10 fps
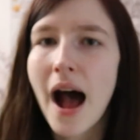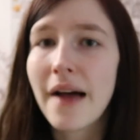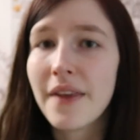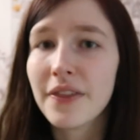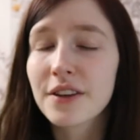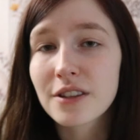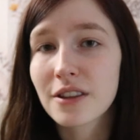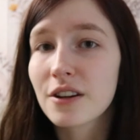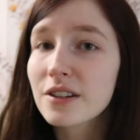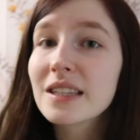And then this
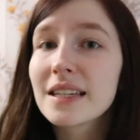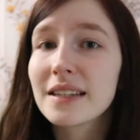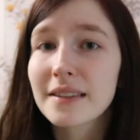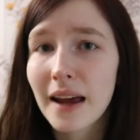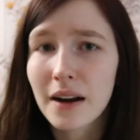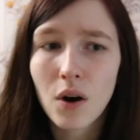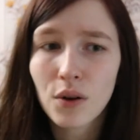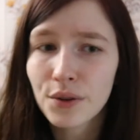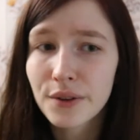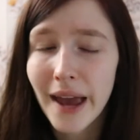3rd season had a
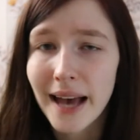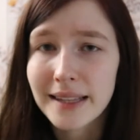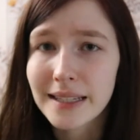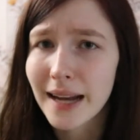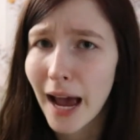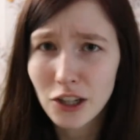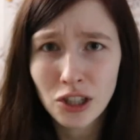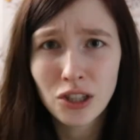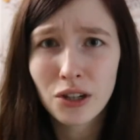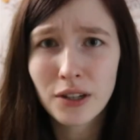whole new cast, and it
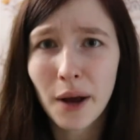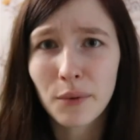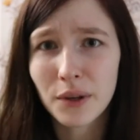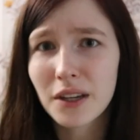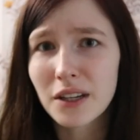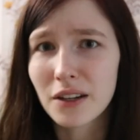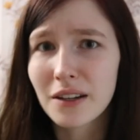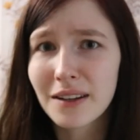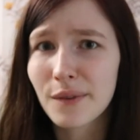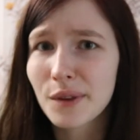actually turned out really
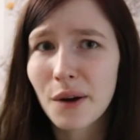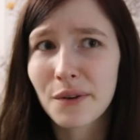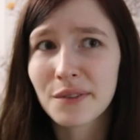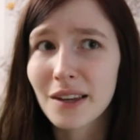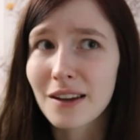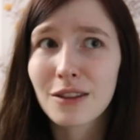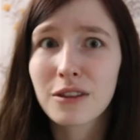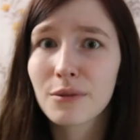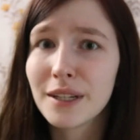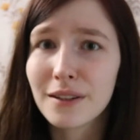good, even though it was like
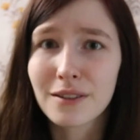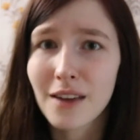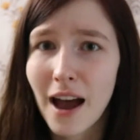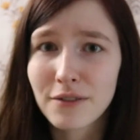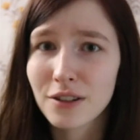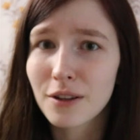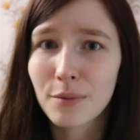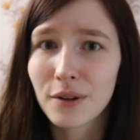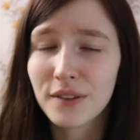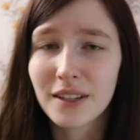3 years after the
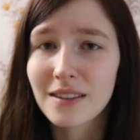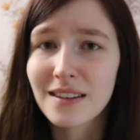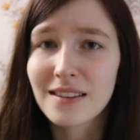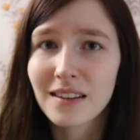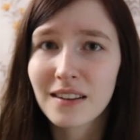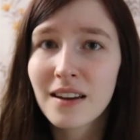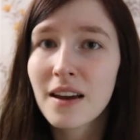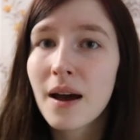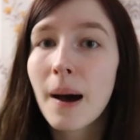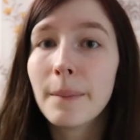previous season.
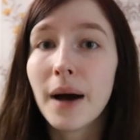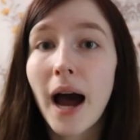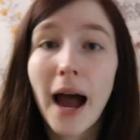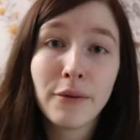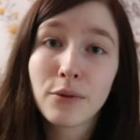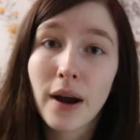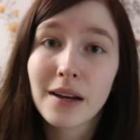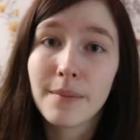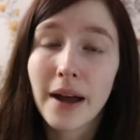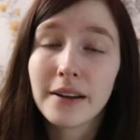But I would
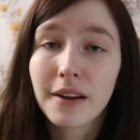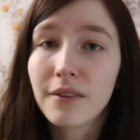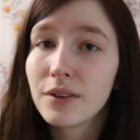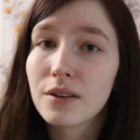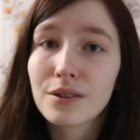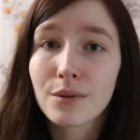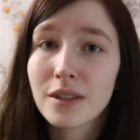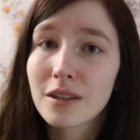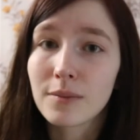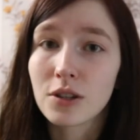recommend it if you just
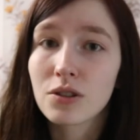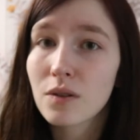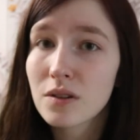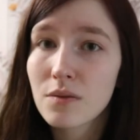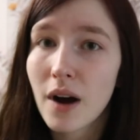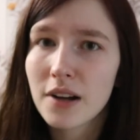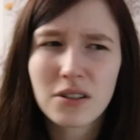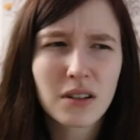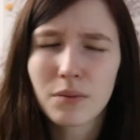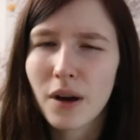want something short to
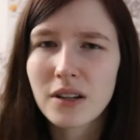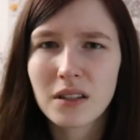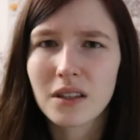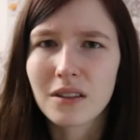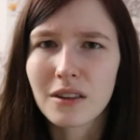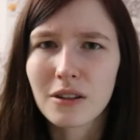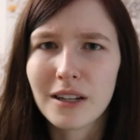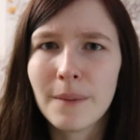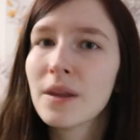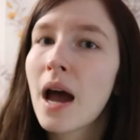watch, just watch season
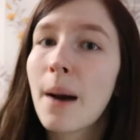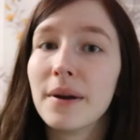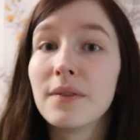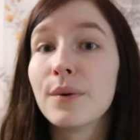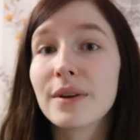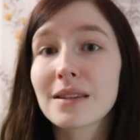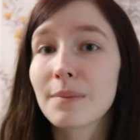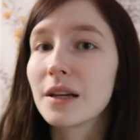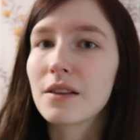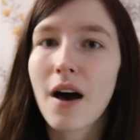3. But if you want
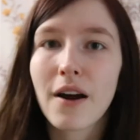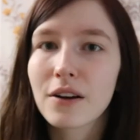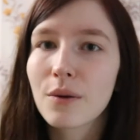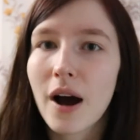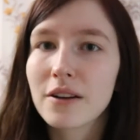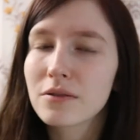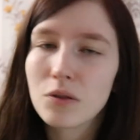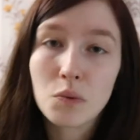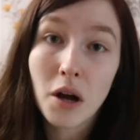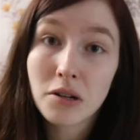something longer to watch,
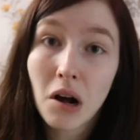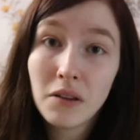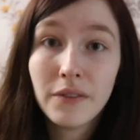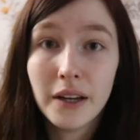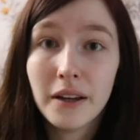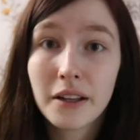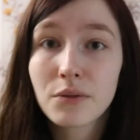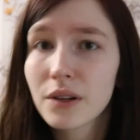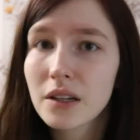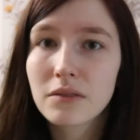just watch all of it.
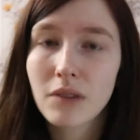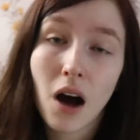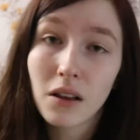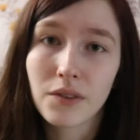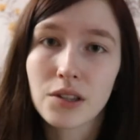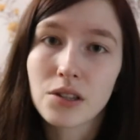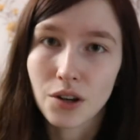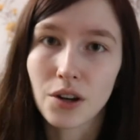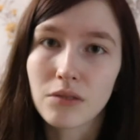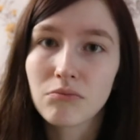It's really, all of it's
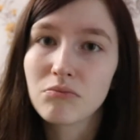good.